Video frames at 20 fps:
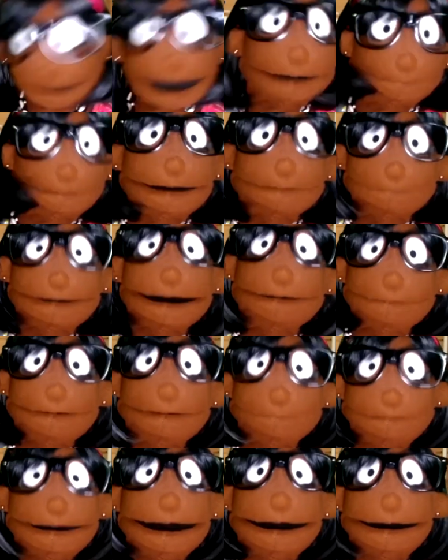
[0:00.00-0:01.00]
in the
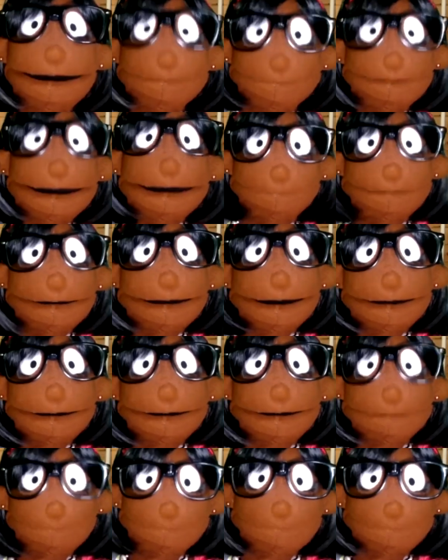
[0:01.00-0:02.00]
description box below.